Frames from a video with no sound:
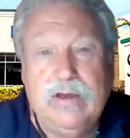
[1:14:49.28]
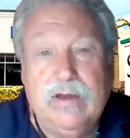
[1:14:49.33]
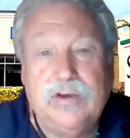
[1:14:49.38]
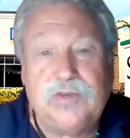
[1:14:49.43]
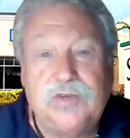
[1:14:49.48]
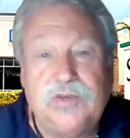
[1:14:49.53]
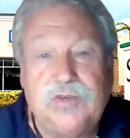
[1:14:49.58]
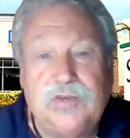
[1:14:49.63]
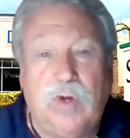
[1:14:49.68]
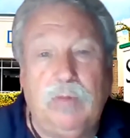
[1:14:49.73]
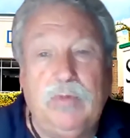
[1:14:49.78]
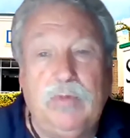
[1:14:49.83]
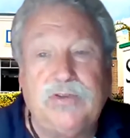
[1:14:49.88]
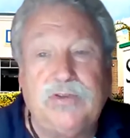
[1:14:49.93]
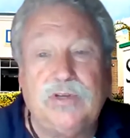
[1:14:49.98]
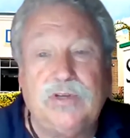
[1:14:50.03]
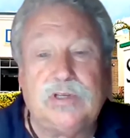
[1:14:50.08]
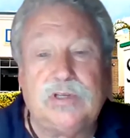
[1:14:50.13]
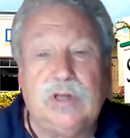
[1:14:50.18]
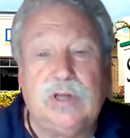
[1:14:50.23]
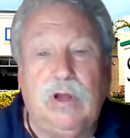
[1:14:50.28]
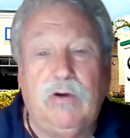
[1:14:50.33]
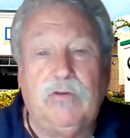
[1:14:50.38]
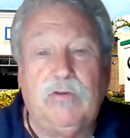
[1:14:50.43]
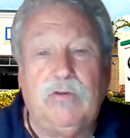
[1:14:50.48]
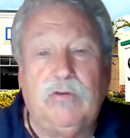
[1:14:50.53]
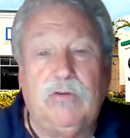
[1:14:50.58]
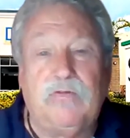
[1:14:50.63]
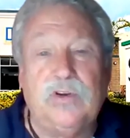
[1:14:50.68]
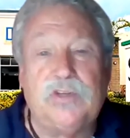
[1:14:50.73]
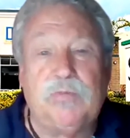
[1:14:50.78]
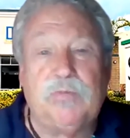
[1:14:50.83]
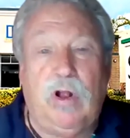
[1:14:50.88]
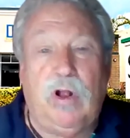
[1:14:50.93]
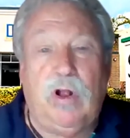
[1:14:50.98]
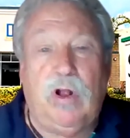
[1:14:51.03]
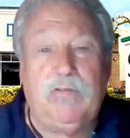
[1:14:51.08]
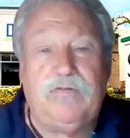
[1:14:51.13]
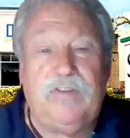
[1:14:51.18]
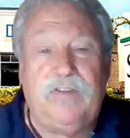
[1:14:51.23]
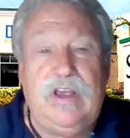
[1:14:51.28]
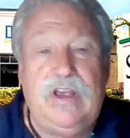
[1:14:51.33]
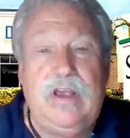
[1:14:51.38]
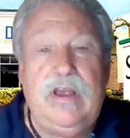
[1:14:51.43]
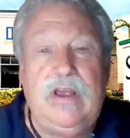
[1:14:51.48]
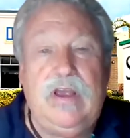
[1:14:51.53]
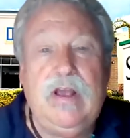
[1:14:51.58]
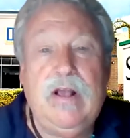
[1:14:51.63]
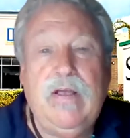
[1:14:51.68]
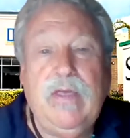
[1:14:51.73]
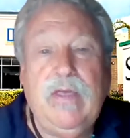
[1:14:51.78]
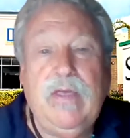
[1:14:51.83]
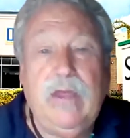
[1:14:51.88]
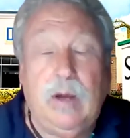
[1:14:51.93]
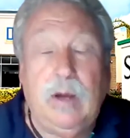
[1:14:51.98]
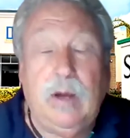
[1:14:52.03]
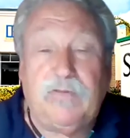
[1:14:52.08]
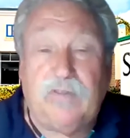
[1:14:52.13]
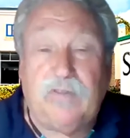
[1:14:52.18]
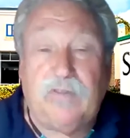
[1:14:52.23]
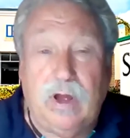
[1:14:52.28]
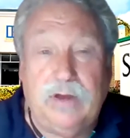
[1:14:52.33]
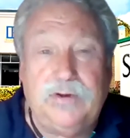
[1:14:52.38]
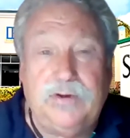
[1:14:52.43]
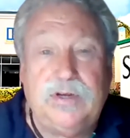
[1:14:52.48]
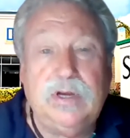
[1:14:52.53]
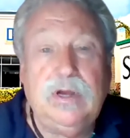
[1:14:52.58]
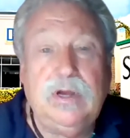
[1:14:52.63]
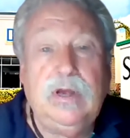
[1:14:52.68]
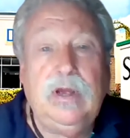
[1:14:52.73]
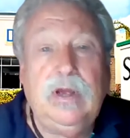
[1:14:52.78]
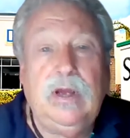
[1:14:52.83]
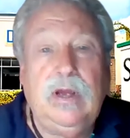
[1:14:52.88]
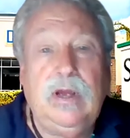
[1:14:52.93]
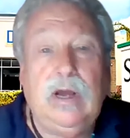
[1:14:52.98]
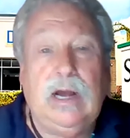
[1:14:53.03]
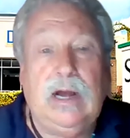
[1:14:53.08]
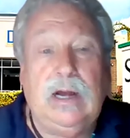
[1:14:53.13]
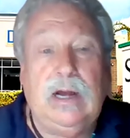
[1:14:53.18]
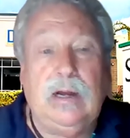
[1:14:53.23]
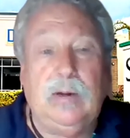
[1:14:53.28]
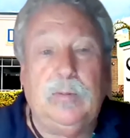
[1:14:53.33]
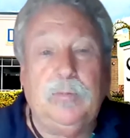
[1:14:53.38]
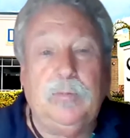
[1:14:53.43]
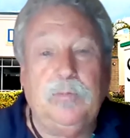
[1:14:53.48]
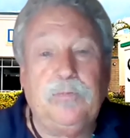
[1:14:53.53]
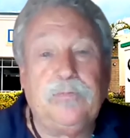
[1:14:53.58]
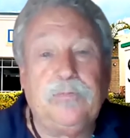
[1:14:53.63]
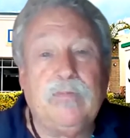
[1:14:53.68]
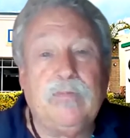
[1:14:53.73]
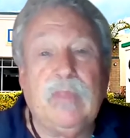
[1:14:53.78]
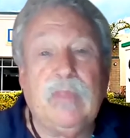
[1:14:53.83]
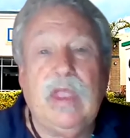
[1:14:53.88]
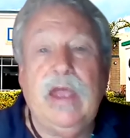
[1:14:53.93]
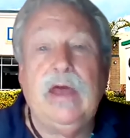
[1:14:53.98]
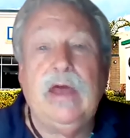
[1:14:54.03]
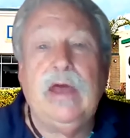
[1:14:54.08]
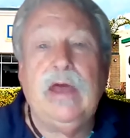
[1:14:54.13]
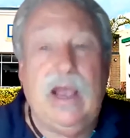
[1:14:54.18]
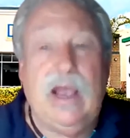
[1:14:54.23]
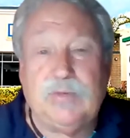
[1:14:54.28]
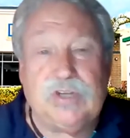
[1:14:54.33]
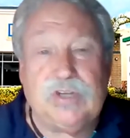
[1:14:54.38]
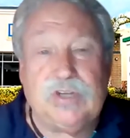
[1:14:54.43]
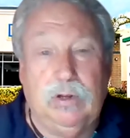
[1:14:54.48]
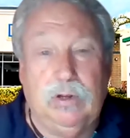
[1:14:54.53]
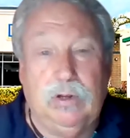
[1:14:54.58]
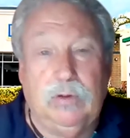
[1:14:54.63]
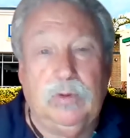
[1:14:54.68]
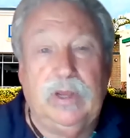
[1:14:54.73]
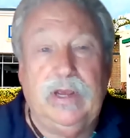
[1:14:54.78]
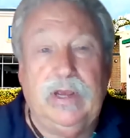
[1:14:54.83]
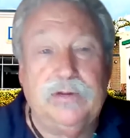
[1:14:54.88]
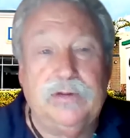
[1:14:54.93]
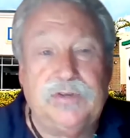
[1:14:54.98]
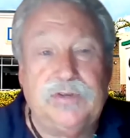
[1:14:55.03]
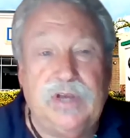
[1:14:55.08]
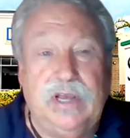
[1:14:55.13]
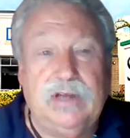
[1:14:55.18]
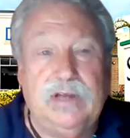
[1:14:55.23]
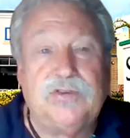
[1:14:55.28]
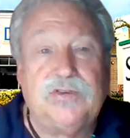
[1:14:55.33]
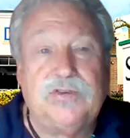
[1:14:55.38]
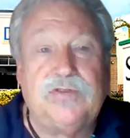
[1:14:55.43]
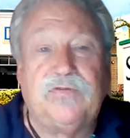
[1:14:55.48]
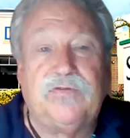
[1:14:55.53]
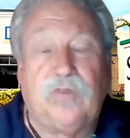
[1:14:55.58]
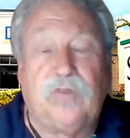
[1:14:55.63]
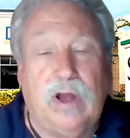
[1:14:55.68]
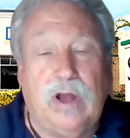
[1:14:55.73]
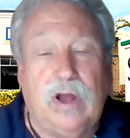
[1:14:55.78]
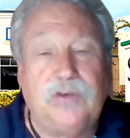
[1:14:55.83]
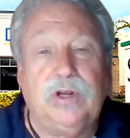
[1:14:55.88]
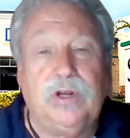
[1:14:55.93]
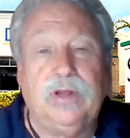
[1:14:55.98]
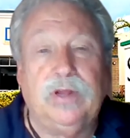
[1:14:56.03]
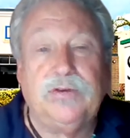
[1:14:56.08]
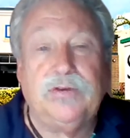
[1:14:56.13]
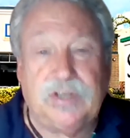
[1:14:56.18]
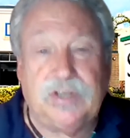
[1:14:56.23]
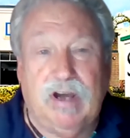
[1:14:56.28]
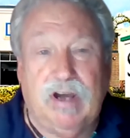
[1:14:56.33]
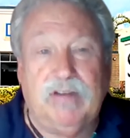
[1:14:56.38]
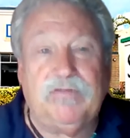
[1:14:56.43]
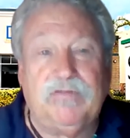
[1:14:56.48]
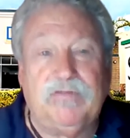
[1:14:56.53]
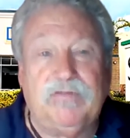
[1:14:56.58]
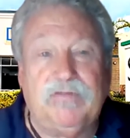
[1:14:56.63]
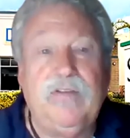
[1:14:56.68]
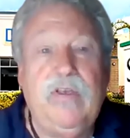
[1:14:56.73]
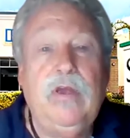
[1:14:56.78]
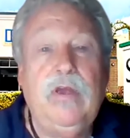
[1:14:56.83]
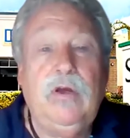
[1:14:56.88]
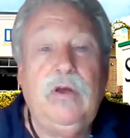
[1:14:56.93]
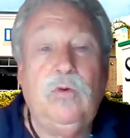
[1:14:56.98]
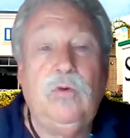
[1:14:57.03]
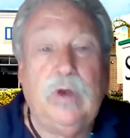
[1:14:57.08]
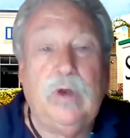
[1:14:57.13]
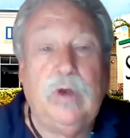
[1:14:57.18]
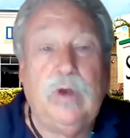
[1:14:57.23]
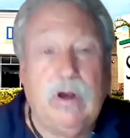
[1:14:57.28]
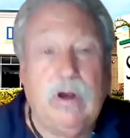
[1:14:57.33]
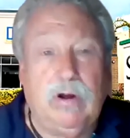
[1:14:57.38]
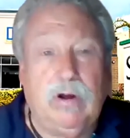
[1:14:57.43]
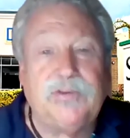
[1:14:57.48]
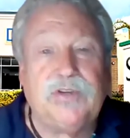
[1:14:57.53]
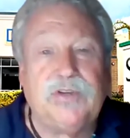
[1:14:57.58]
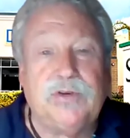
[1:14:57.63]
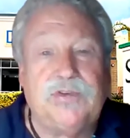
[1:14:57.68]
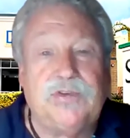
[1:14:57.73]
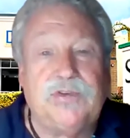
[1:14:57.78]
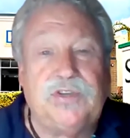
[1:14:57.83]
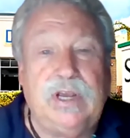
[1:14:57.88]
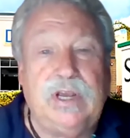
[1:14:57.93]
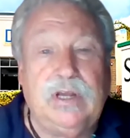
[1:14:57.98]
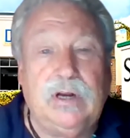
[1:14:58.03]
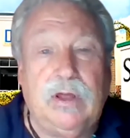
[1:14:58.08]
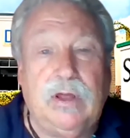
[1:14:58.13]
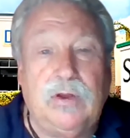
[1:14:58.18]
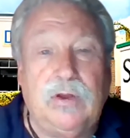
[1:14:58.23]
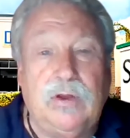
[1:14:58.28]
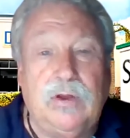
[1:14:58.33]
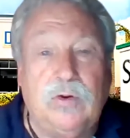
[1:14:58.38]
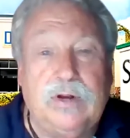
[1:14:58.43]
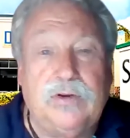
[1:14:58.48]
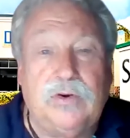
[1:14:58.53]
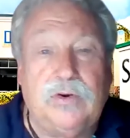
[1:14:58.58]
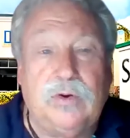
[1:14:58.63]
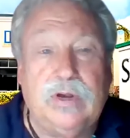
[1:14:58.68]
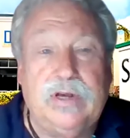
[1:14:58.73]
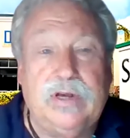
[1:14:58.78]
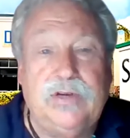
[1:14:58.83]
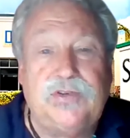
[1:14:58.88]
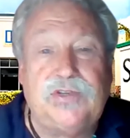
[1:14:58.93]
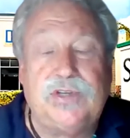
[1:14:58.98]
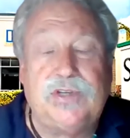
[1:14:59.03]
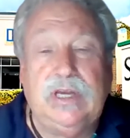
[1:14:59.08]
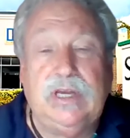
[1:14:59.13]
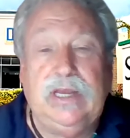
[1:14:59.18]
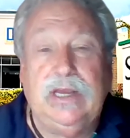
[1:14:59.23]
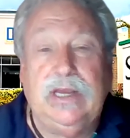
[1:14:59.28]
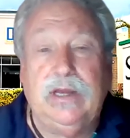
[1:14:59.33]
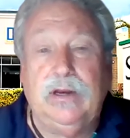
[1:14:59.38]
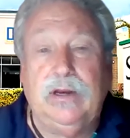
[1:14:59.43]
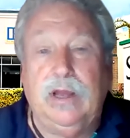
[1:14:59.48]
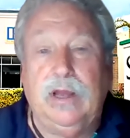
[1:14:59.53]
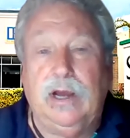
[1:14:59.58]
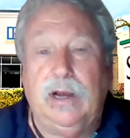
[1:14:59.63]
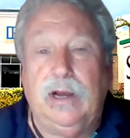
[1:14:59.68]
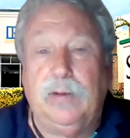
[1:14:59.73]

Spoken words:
small business loan for a small fee up front. And absolutely, it's fraudulent stuff. We are also seeing another increase in,